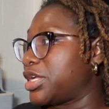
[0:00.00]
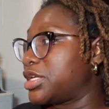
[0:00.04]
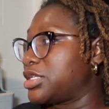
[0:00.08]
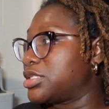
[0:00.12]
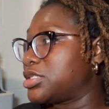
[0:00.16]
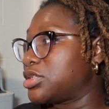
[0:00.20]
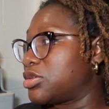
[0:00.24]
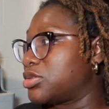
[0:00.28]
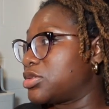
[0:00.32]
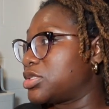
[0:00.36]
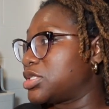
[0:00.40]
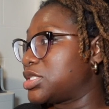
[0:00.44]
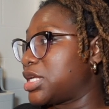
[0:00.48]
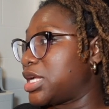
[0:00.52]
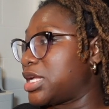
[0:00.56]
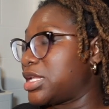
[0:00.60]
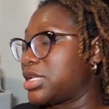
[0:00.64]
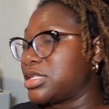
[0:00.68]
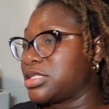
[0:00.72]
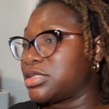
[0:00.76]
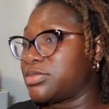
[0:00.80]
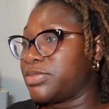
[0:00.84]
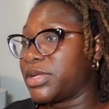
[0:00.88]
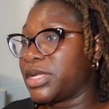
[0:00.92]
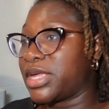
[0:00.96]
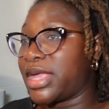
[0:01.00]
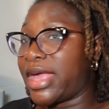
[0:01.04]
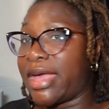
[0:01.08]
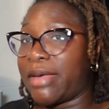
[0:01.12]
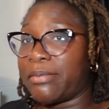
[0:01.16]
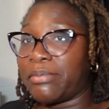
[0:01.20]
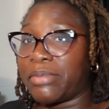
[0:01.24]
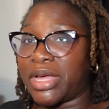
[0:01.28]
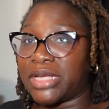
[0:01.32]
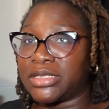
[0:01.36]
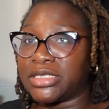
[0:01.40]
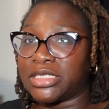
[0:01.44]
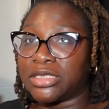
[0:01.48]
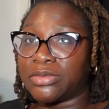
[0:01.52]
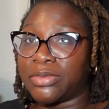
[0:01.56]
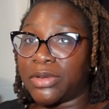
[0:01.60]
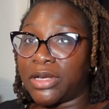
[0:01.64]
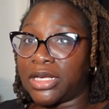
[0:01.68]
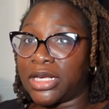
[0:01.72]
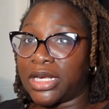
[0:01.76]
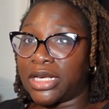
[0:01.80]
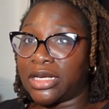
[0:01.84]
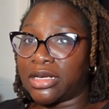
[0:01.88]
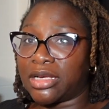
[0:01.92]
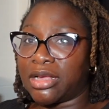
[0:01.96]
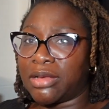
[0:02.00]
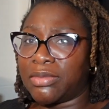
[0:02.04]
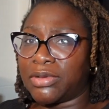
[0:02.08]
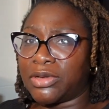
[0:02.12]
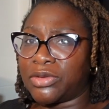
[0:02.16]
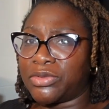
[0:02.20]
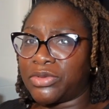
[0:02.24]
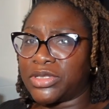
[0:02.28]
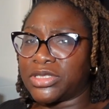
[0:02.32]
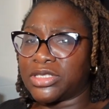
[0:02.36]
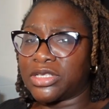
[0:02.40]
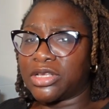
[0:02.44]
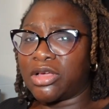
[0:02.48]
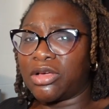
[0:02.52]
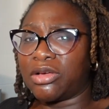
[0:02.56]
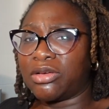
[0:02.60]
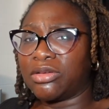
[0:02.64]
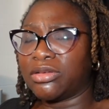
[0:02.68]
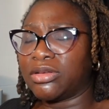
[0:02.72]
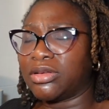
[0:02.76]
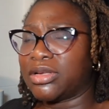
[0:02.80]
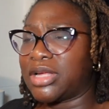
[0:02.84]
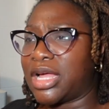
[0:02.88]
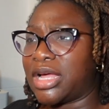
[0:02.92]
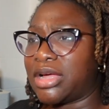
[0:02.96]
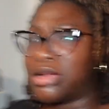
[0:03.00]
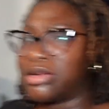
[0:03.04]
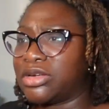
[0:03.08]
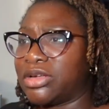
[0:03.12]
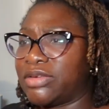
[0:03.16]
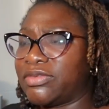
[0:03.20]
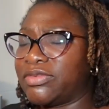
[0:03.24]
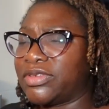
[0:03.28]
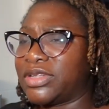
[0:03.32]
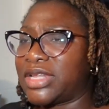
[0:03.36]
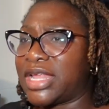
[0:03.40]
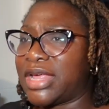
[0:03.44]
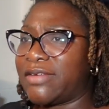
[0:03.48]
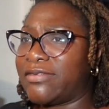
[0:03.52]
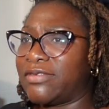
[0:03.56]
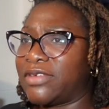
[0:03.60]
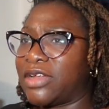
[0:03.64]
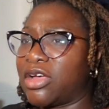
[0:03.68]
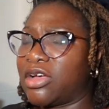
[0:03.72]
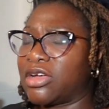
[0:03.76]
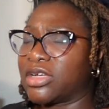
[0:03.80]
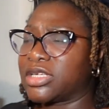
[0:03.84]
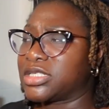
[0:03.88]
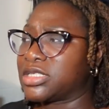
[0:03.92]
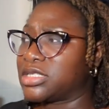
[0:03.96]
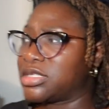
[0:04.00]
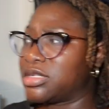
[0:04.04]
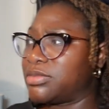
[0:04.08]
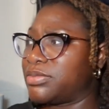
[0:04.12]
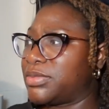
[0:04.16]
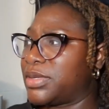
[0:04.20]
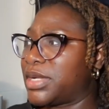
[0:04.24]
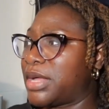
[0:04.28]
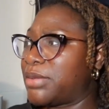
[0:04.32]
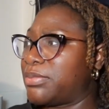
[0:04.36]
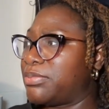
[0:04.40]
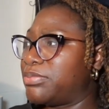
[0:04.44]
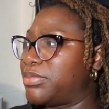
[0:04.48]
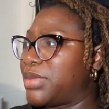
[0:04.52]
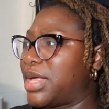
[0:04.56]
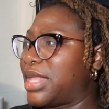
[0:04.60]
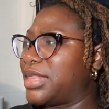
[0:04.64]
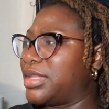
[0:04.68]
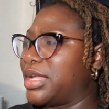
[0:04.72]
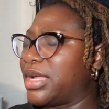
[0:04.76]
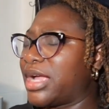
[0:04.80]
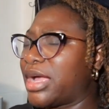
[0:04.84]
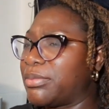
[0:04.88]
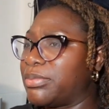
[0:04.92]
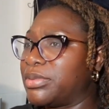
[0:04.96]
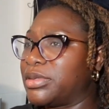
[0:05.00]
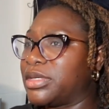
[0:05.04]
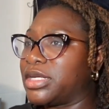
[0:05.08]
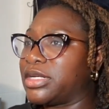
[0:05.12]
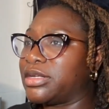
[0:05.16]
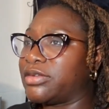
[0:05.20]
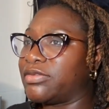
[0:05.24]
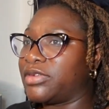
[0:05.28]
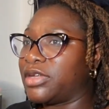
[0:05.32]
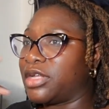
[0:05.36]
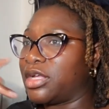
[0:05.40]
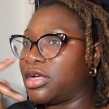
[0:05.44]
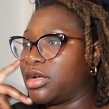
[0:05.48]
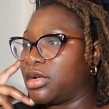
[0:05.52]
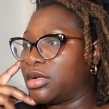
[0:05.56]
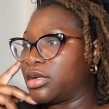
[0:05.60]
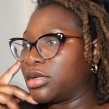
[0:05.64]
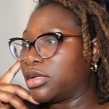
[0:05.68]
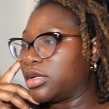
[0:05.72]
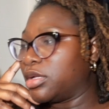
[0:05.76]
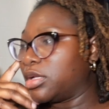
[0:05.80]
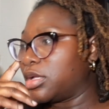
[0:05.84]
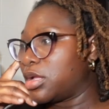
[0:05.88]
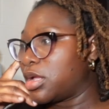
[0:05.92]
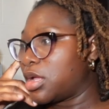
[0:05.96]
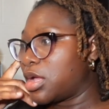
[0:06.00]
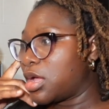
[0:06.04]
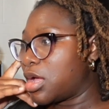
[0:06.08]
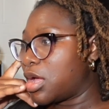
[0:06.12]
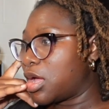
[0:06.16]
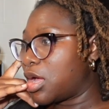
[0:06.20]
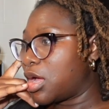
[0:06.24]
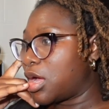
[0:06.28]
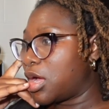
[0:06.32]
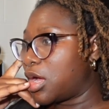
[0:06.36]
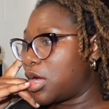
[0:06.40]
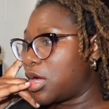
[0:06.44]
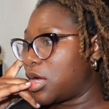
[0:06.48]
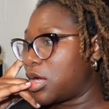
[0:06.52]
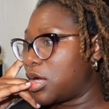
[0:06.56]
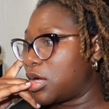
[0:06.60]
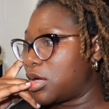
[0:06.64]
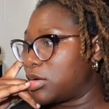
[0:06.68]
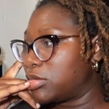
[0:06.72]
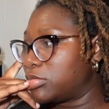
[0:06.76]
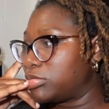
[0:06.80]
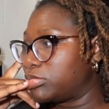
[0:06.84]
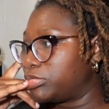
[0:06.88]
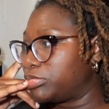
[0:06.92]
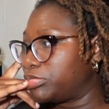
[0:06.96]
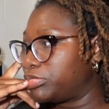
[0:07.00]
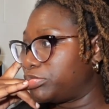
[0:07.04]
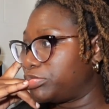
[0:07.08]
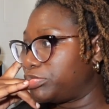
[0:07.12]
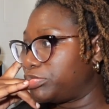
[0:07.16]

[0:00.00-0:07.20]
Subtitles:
It's gonna stay in this big hamper. I just bought that a couple of weeks ago. I don't know if that vlog is up, but I think I put it in the vlog.